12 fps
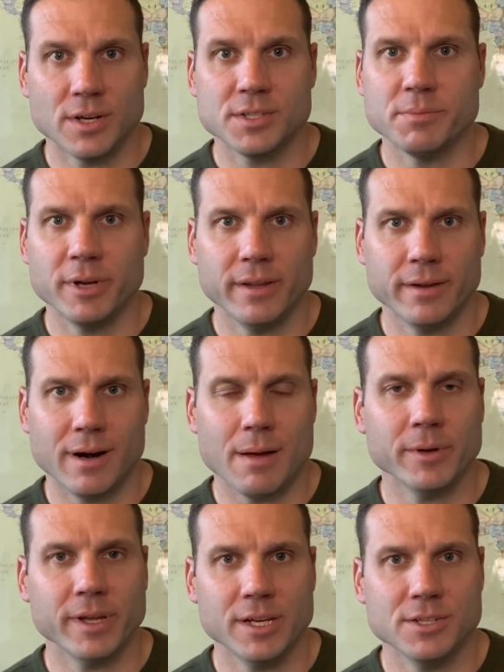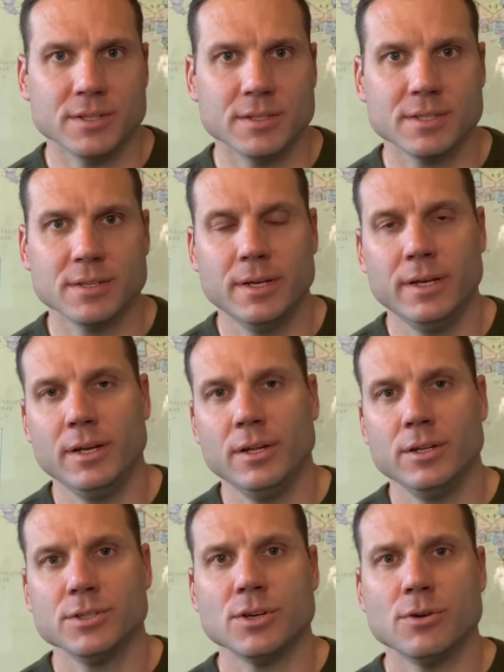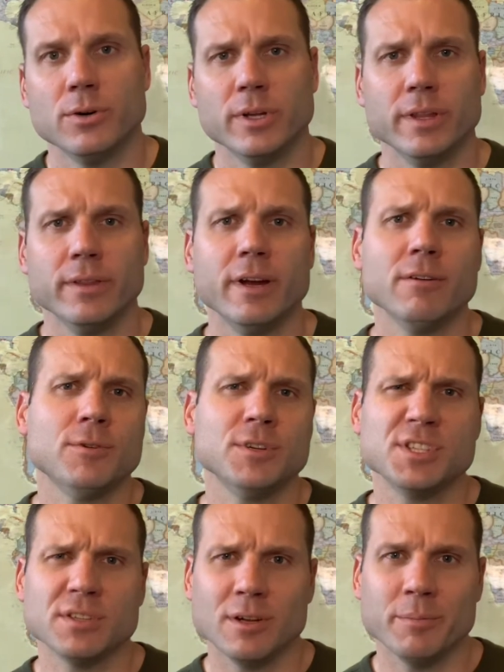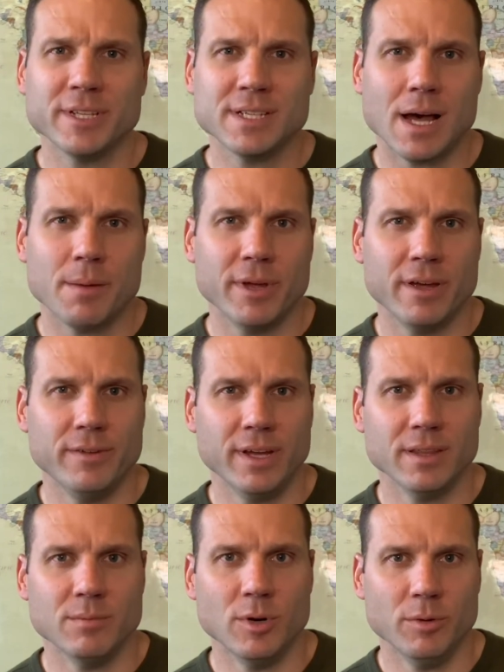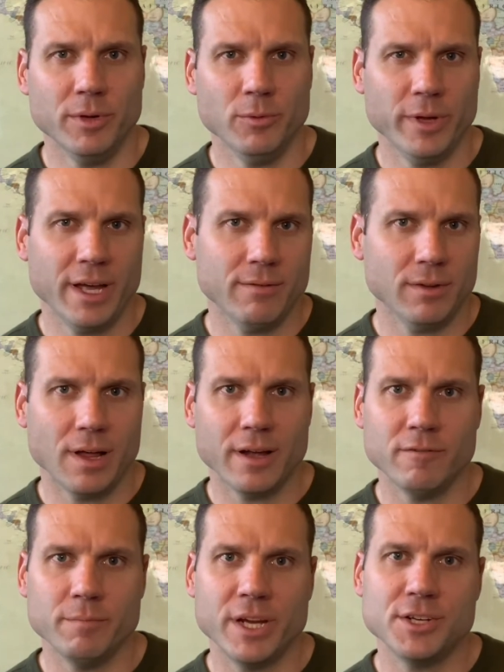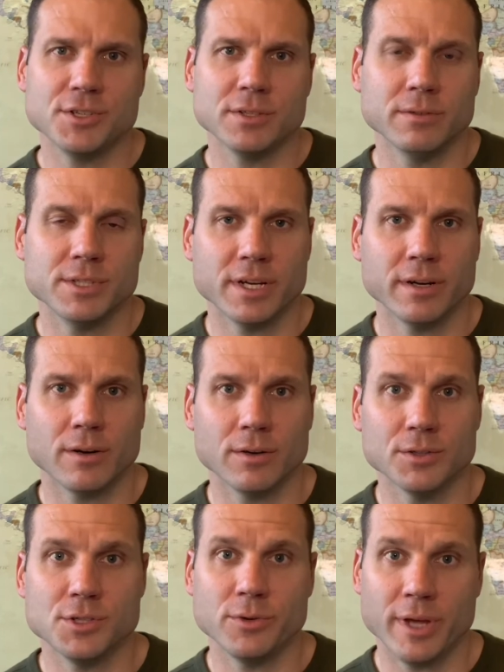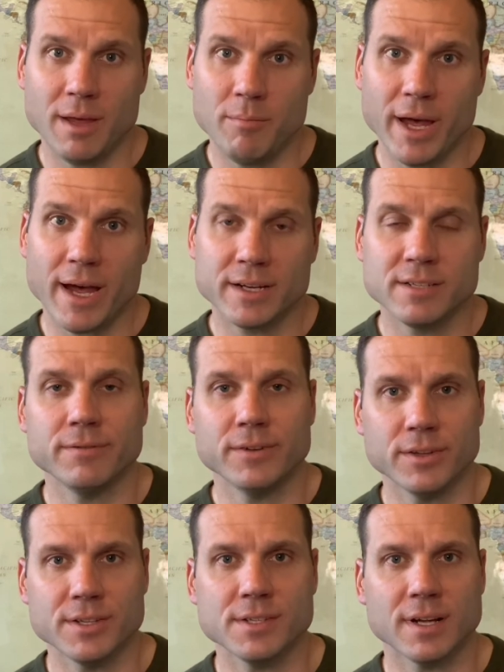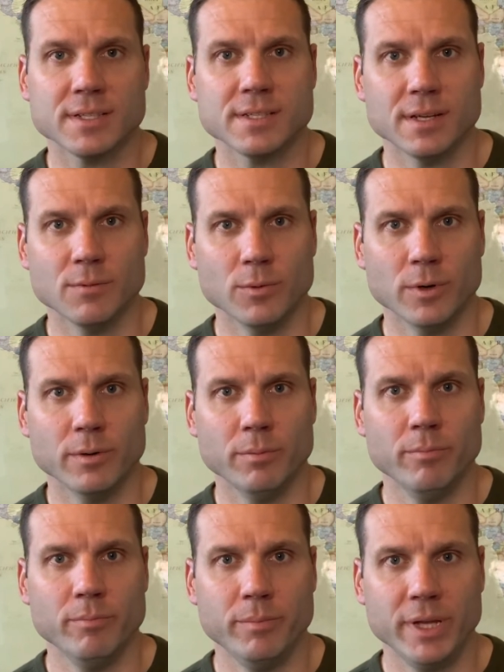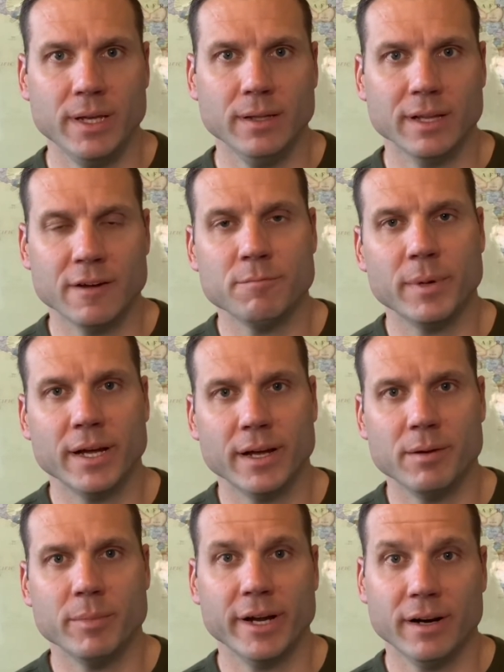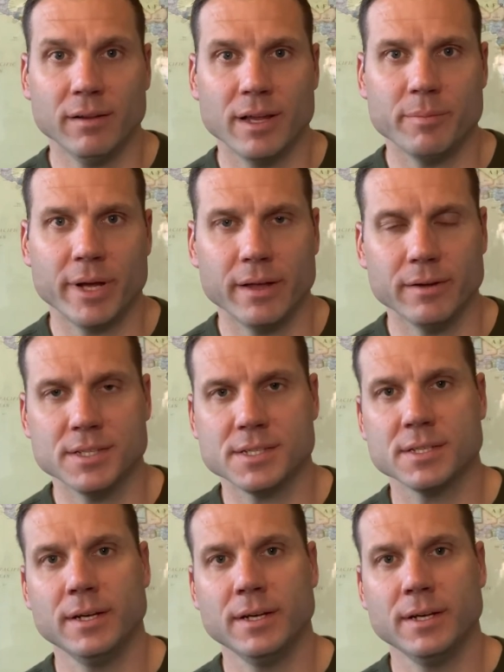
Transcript: submitting their applications. So the Air Force is a little bit top heavy at the moment. We have a lot of majors and lieutenant colonels who came back to fill the slots that were being left behind by airline pilots.